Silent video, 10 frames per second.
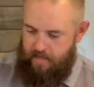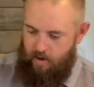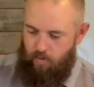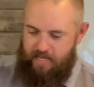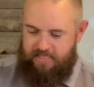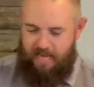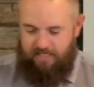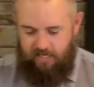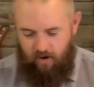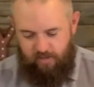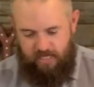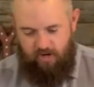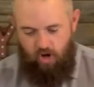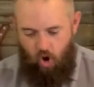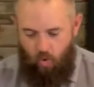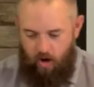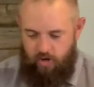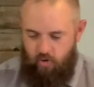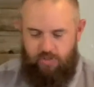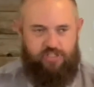And what he says here is that no one
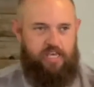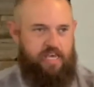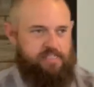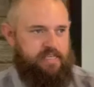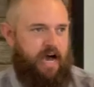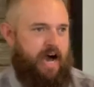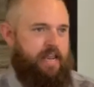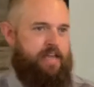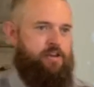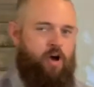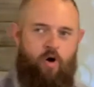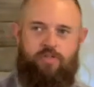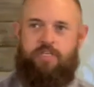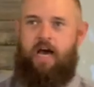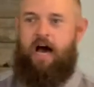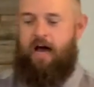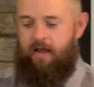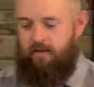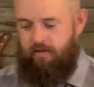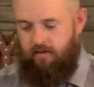who sees God and knows
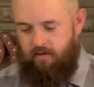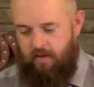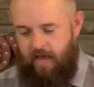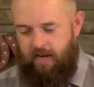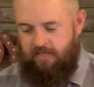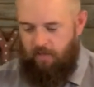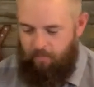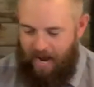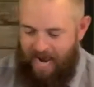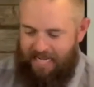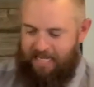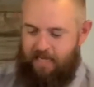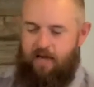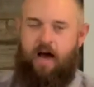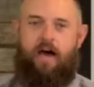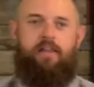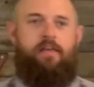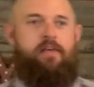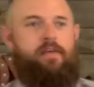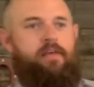God and is abiding in God
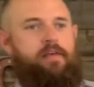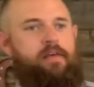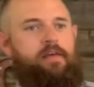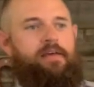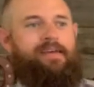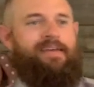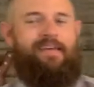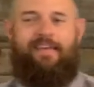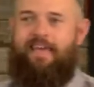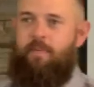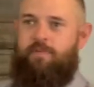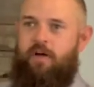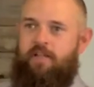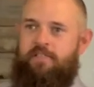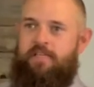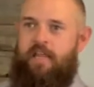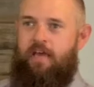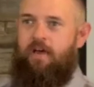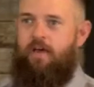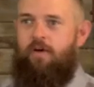keeps on
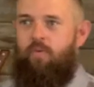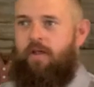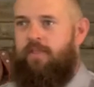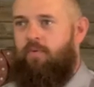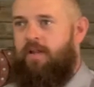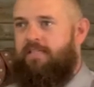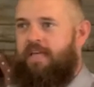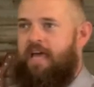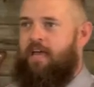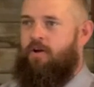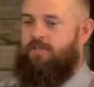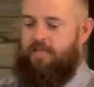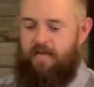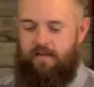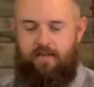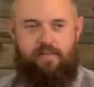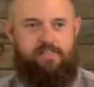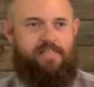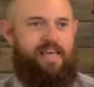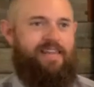sinning. What, what he's saying here is that
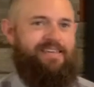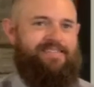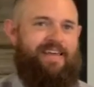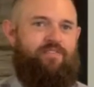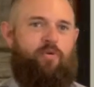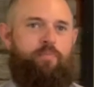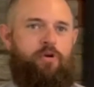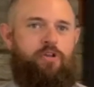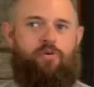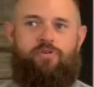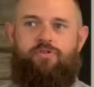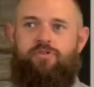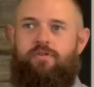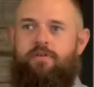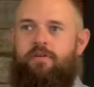sin is never produced